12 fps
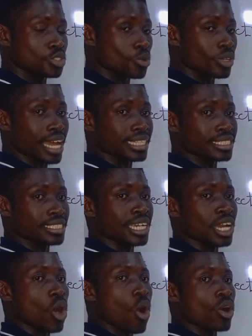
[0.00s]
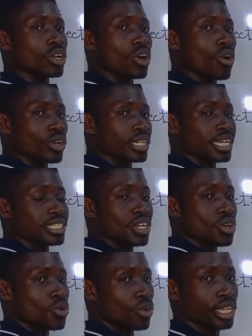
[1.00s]
So that is the unordered
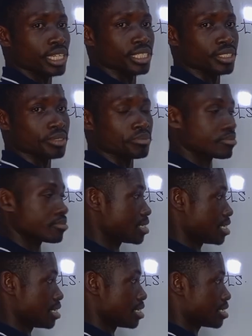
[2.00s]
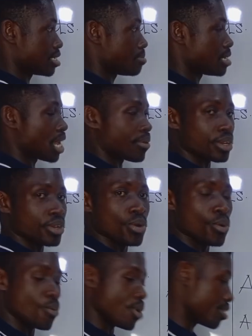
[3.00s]
collection. Similarly,
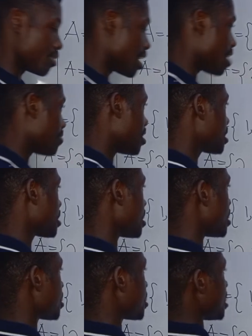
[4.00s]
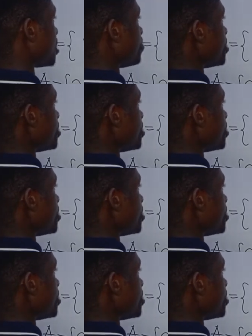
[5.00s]
when you have, let's say, set